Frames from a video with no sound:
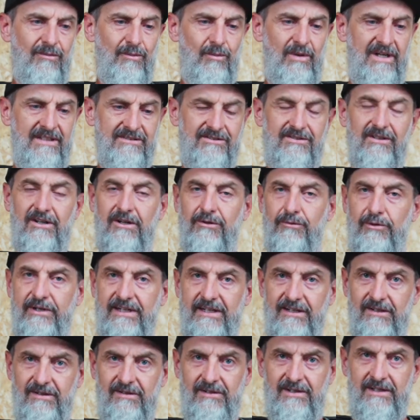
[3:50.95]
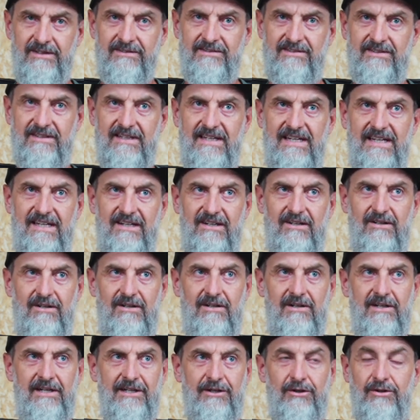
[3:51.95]
once I realized that
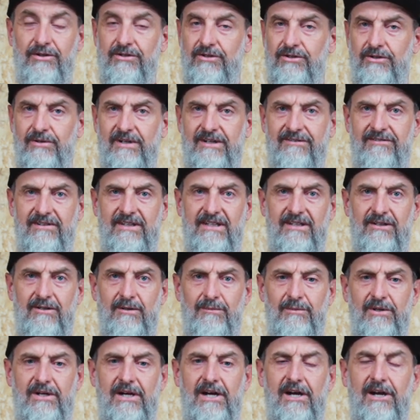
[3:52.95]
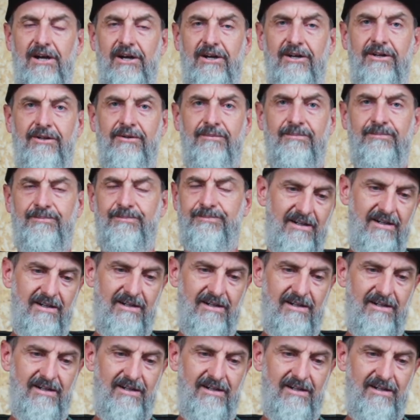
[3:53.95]
I couldn't do everything on my own,